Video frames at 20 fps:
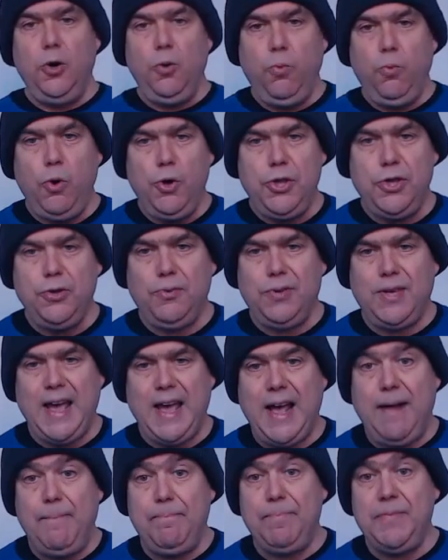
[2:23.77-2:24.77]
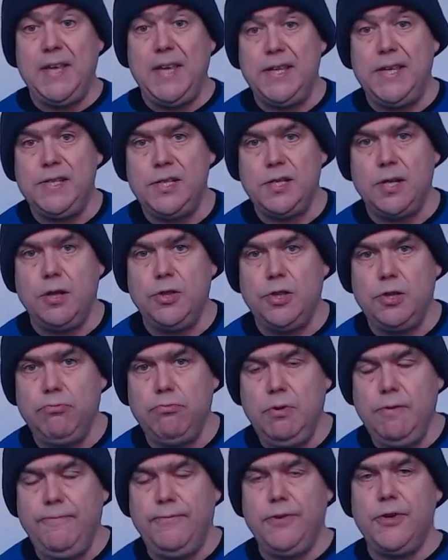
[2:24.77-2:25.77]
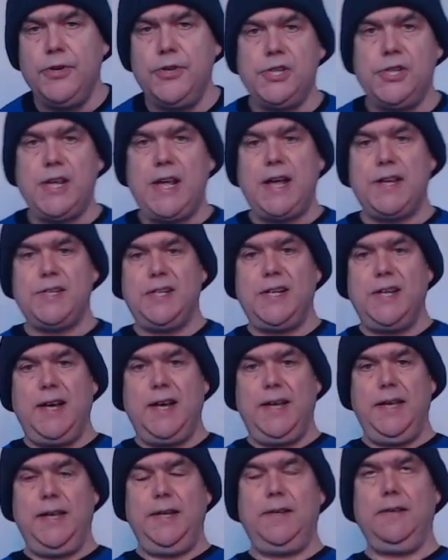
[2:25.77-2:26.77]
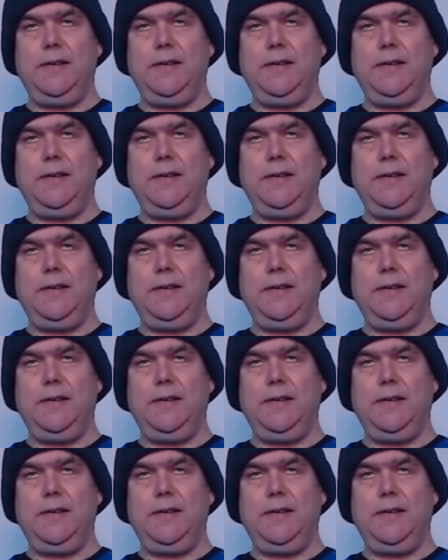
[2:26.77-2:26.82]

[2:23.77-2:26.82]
what you get is the reverse cascade.